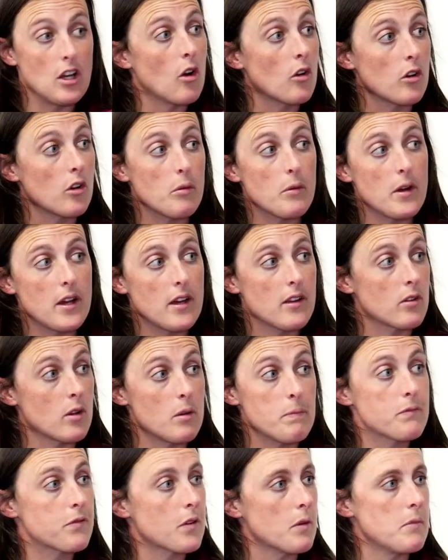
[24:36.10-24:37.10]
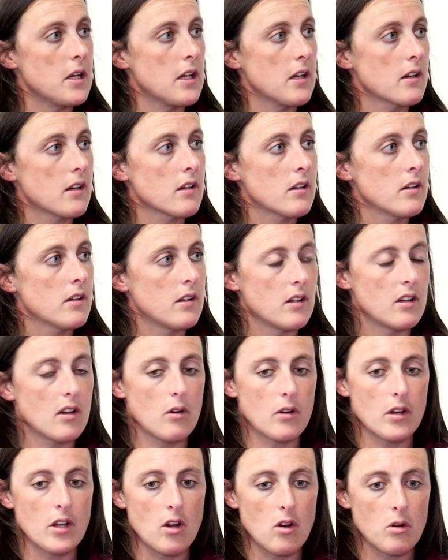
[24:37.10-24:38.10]
the only way is up from here, you
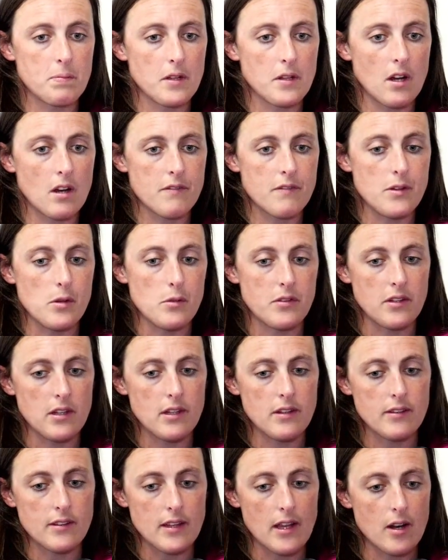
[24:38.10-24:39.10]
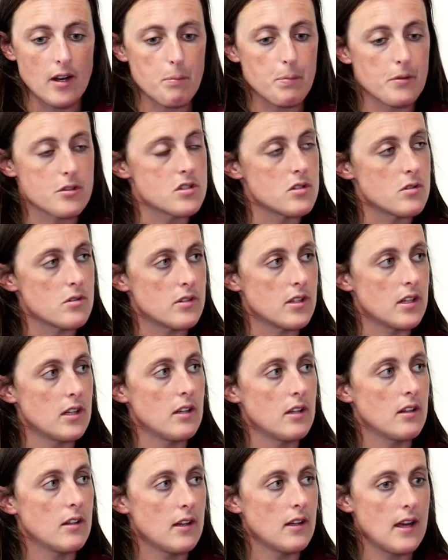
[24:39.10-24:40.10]
know, and I hope the R F U sees that
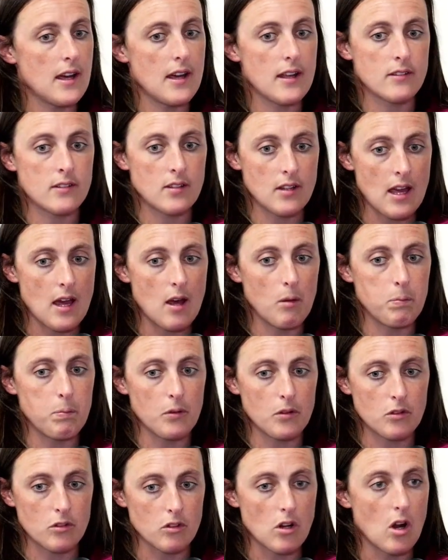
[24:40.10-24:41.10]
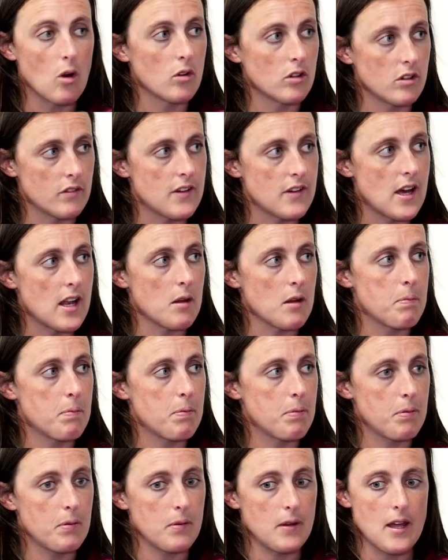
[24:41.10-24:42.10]
opportunity uh, to help us grow and develop,
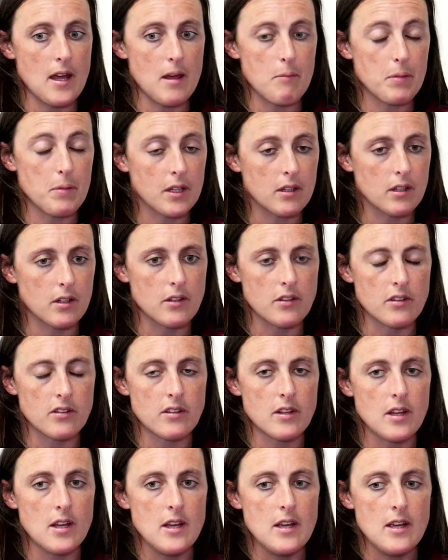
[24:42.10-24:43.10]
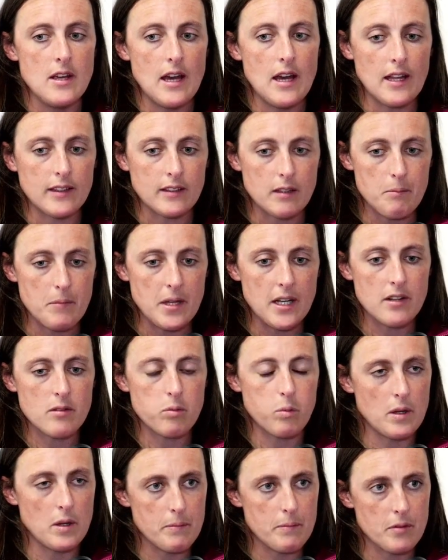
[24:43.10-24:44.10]
um, because at the
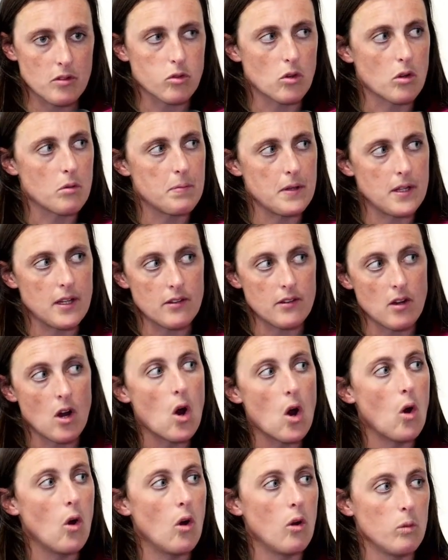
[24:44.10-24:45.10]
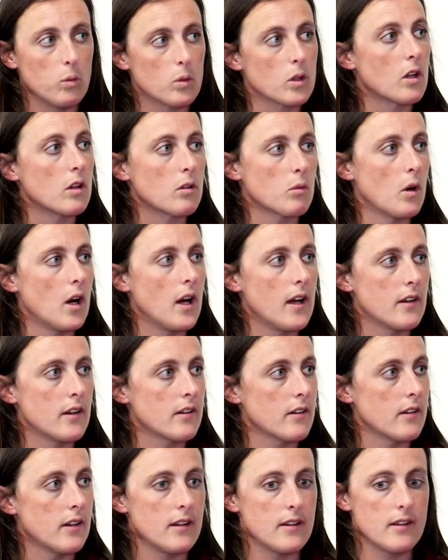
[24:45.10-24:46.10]
minute, women's rugby as a whole
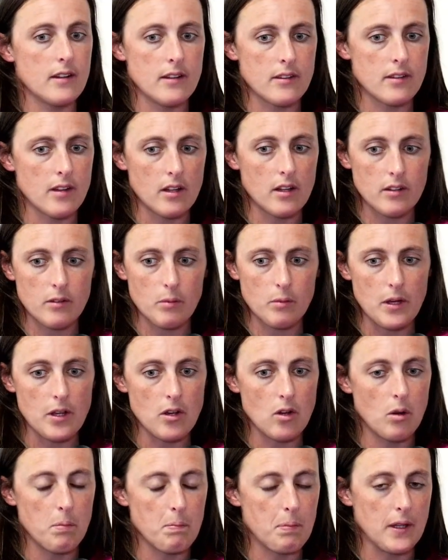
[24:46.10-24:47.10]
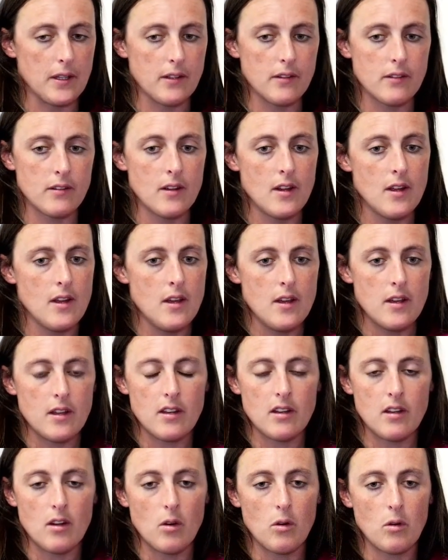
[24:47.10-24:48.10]
worldwide is on its way up, and
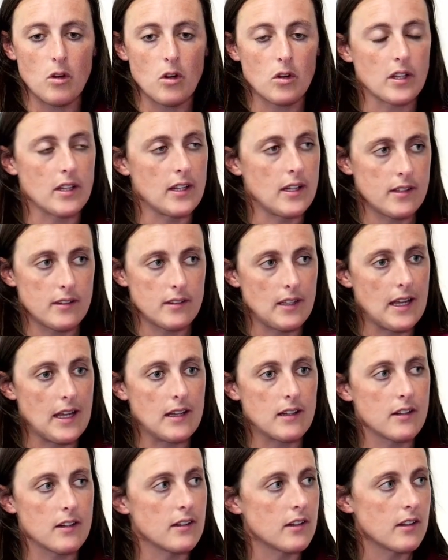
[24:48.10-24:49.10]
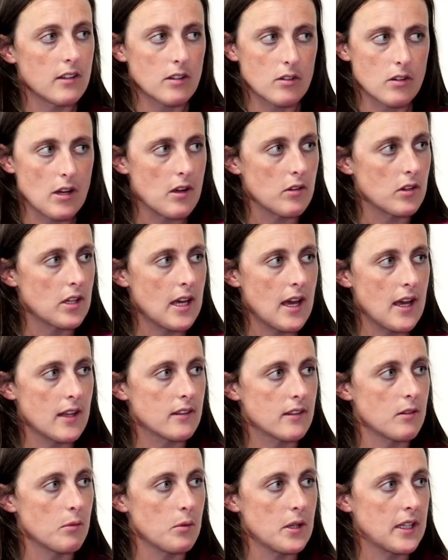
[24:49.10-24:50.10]
you know, looking at England and the crowd they
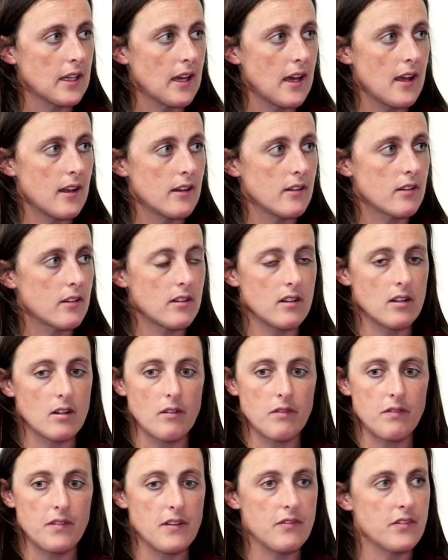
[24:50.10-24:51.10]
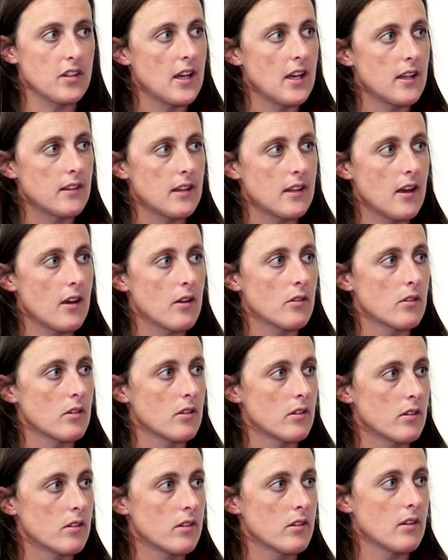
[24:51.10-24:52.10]
had the weekend, you know, fifty-eight
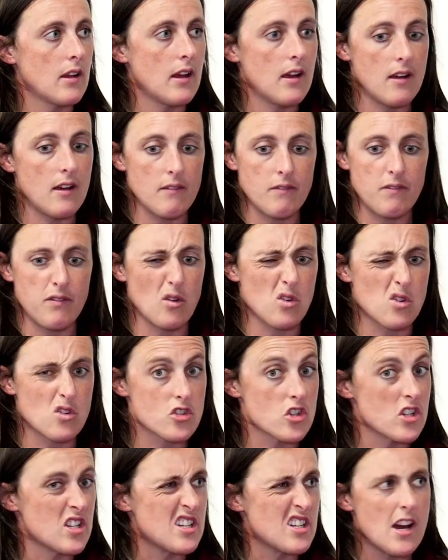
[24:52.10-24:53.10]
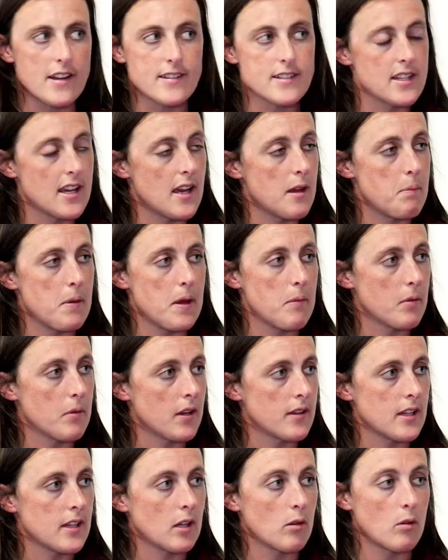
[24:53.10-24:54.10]
thousand four hundred ninety-eight
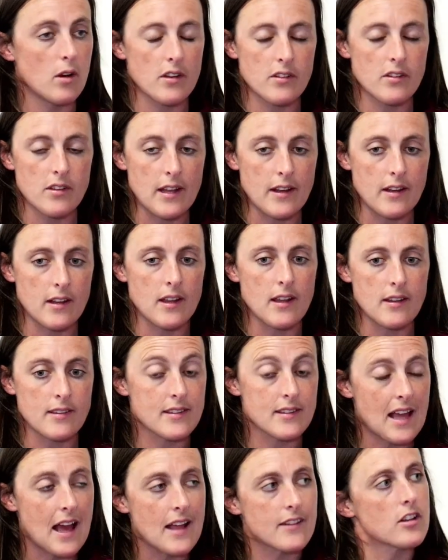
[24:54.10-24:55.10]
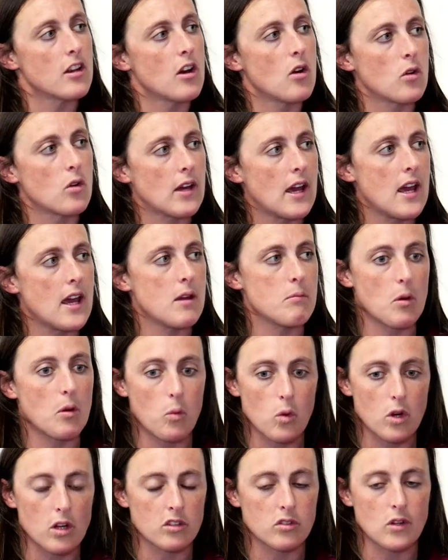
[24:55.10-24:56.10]
people, I think it was, at a, a standalone game,
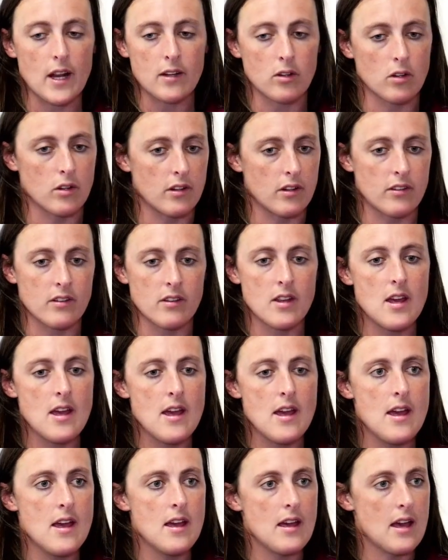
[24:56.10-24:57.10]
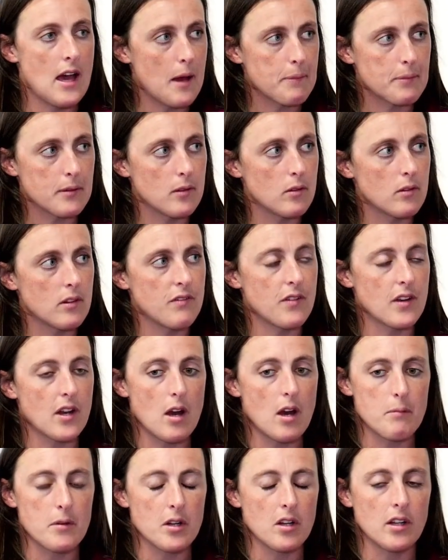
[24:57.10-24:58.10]
a world record, is absolutely
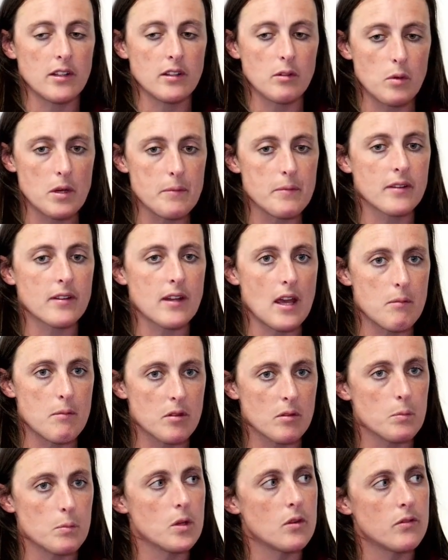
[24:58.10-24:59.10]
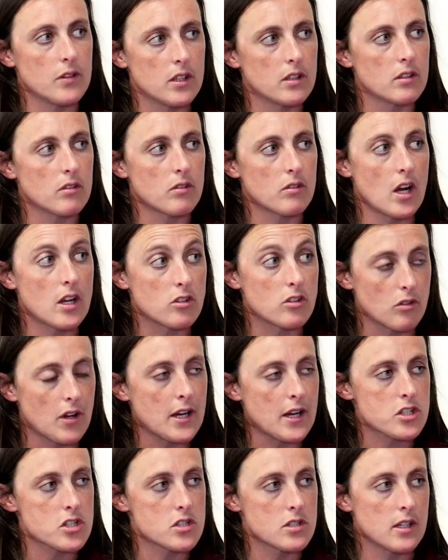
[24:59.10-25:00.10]
phenomenal. And the women's game is moving in the right
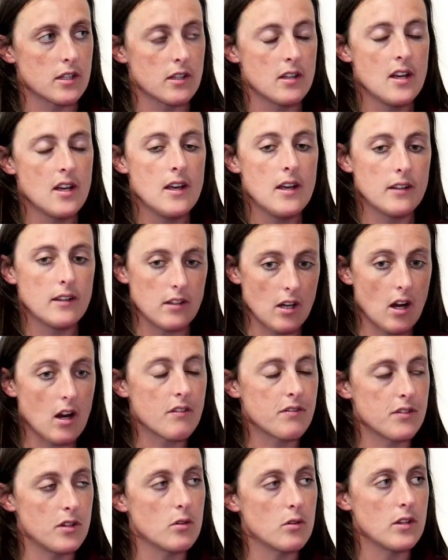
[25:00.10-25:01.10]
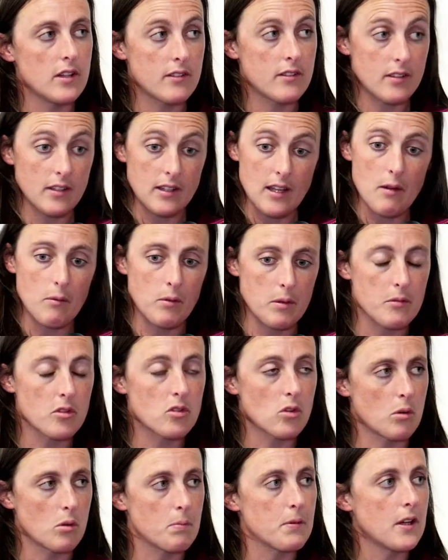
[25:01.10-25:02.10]
direction, and the R F U needs to get
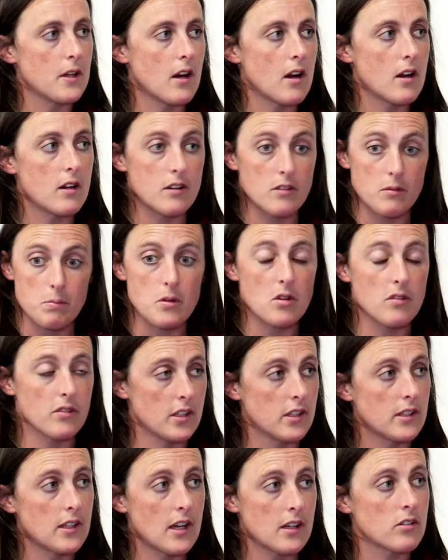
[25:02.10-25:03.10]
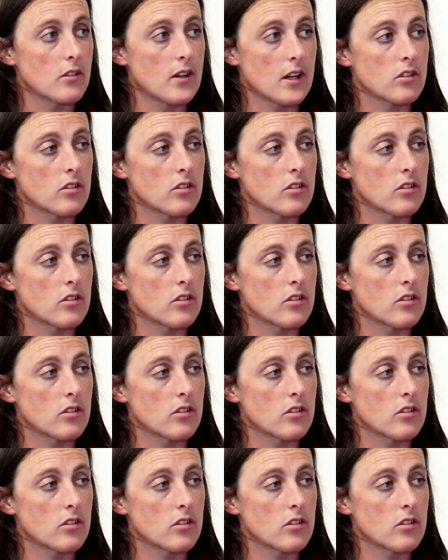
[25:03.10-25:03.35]
women's rugby in Ireland moving in that